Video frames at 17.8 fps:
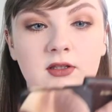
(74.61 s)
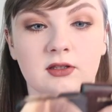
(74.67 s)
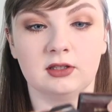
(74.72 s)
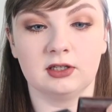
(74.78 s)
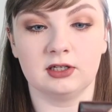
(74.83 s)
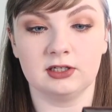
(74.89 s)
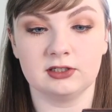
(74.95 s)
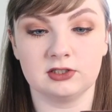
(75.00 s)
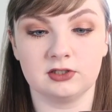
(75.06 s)

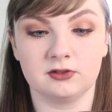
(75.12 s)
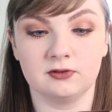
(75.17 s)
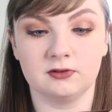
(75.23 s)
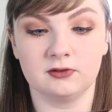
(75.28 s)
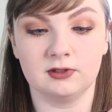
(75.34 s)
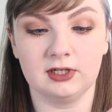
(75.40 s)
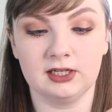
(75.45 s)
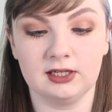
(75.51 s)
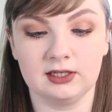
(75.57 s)
the
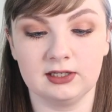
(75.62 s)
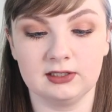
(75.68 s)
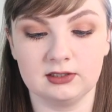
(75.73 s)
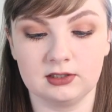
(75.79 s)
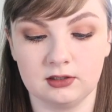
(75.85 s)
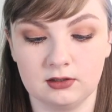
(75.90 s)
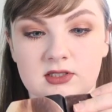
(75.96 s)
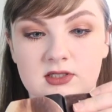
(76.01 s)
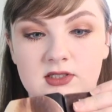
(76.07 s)
original
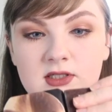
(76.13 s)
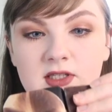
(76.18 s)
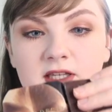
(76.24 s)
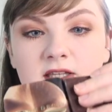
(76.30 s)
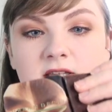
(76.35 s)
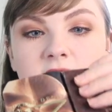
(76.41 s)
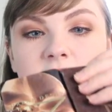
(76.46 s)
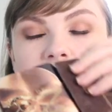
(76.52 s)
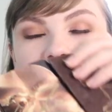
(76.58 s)
Naked,
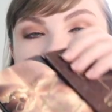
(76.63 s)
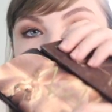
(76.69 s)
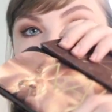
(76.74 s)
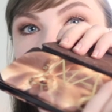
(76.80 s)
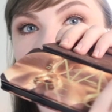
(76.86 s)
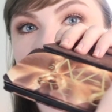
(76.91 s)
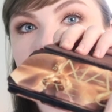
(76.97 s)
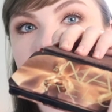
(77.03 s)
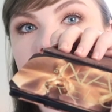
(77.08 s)
slightly